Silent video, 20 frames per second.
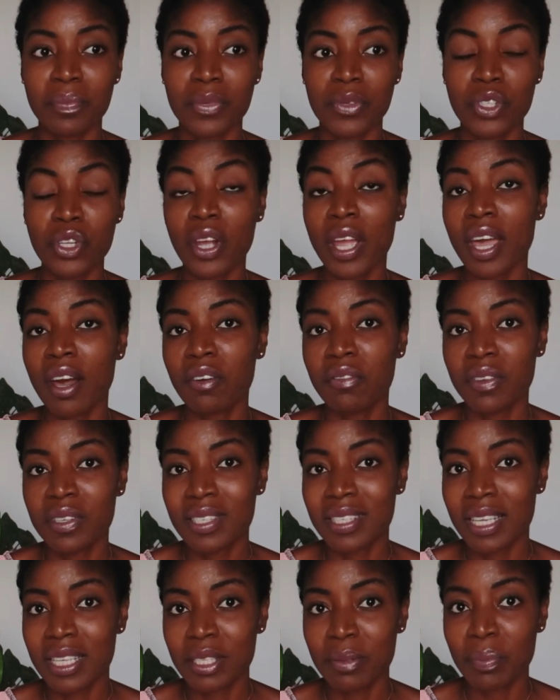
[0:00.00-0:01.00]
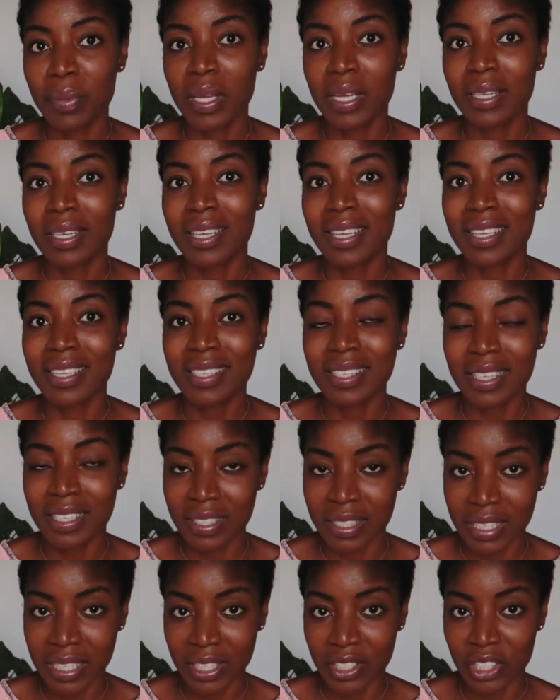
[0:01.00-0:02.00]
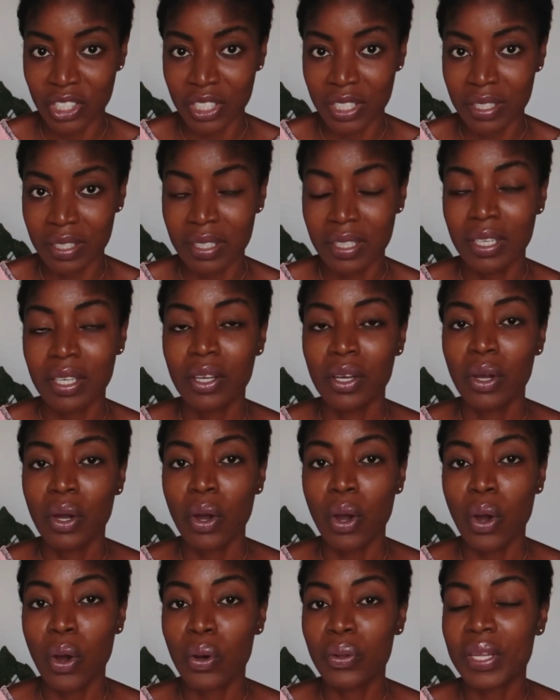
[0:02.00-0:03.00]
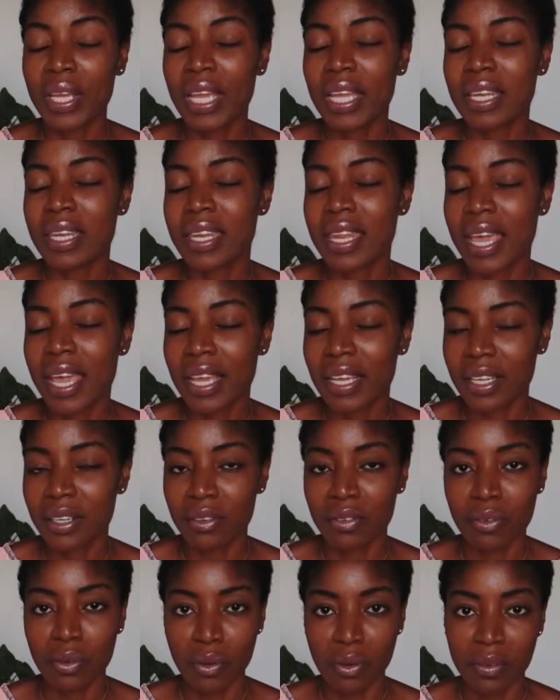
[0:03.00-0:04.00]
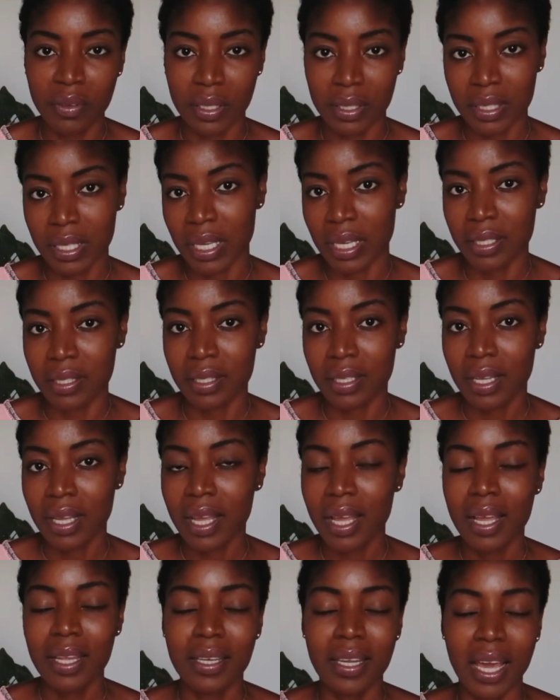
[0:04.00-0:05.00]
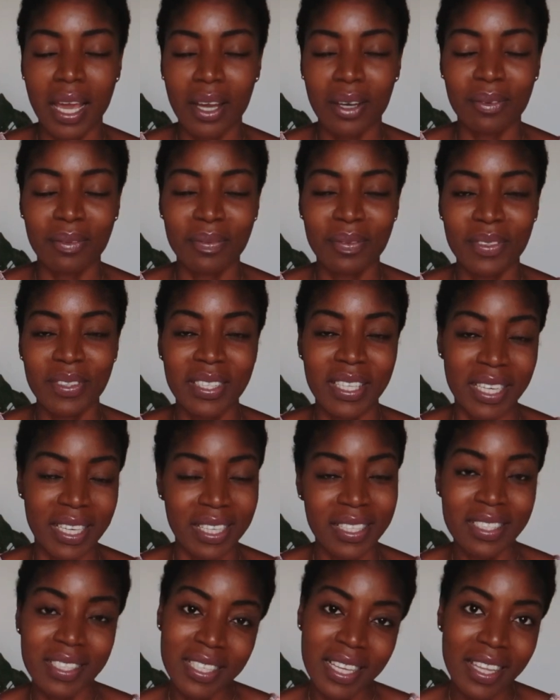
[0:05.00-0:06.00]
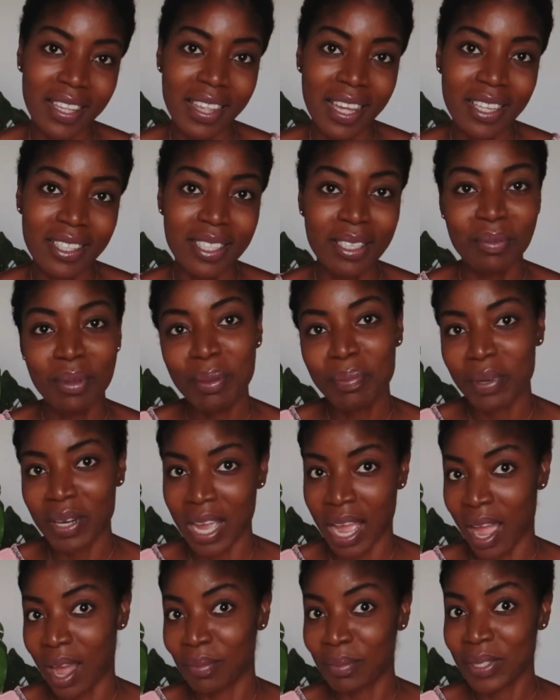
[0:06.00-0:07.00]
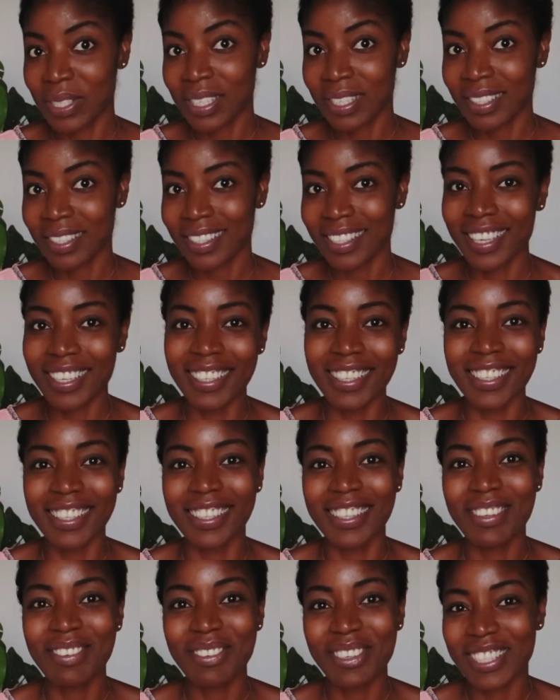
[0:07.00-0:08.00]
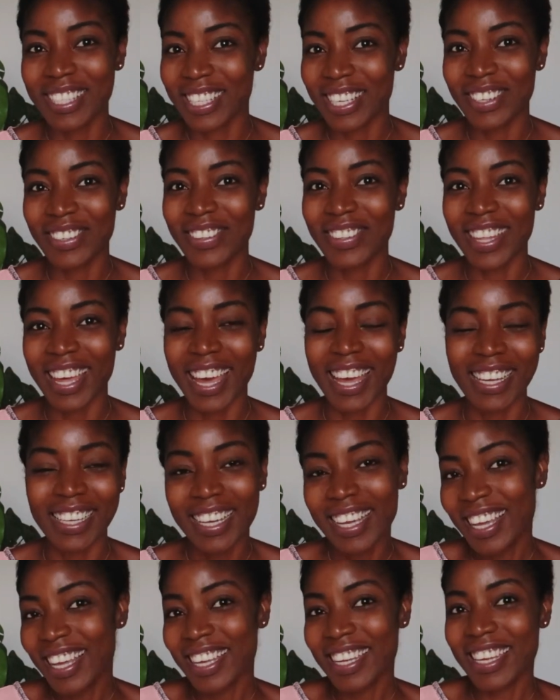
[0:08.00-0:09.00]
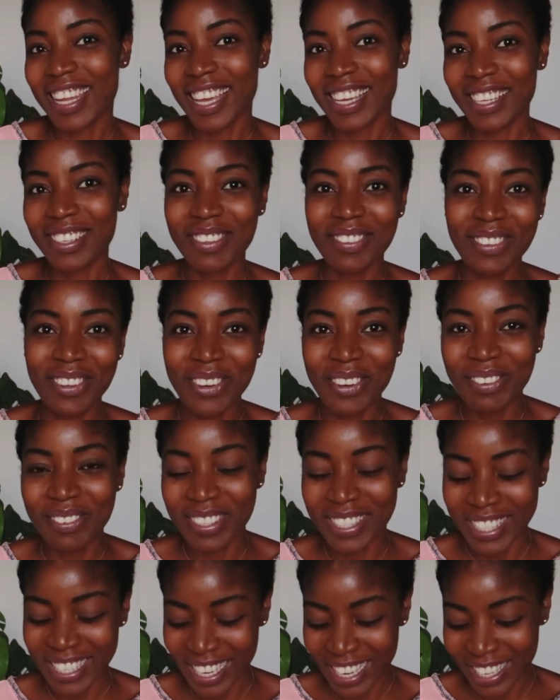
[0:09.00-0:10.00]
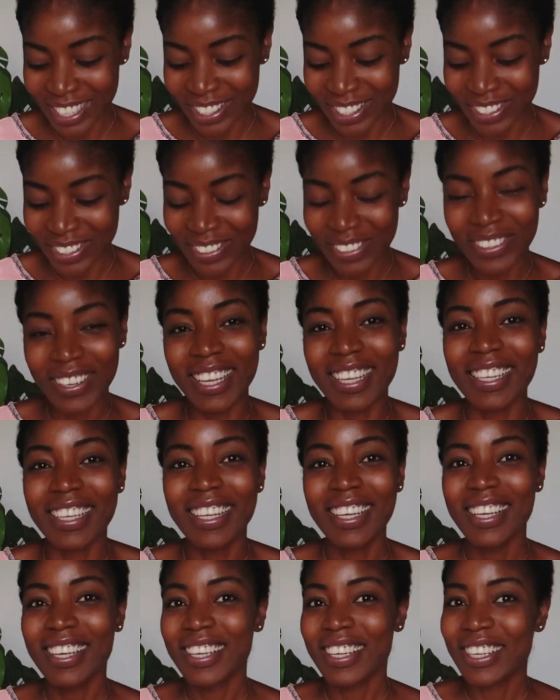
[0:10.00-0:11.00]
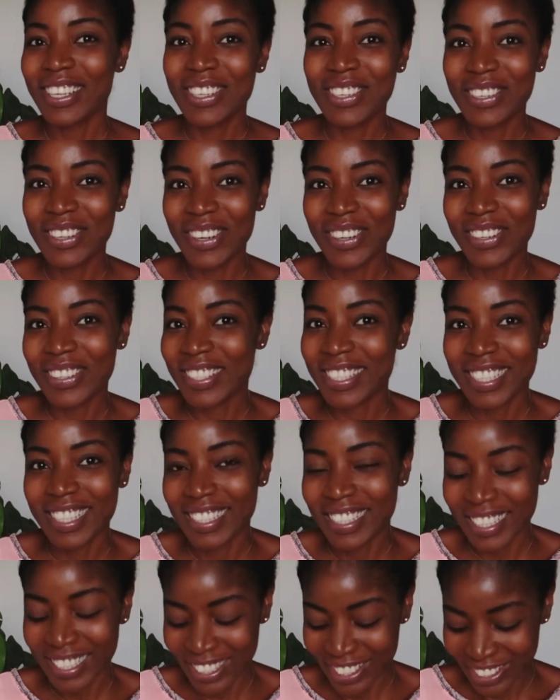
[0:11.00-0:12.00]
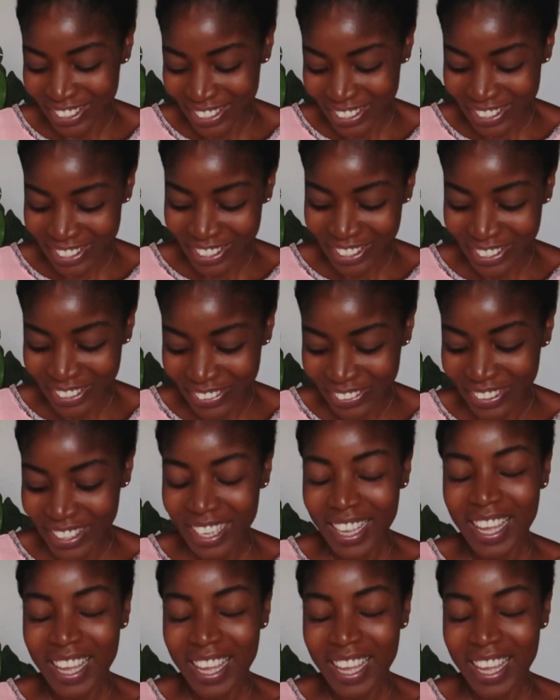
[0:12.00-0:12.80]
your health assessment is contingent on a negative COVID test. Now, they didn't say that to me, but common sense would tell you that negative COVID test, you know, is contingent. So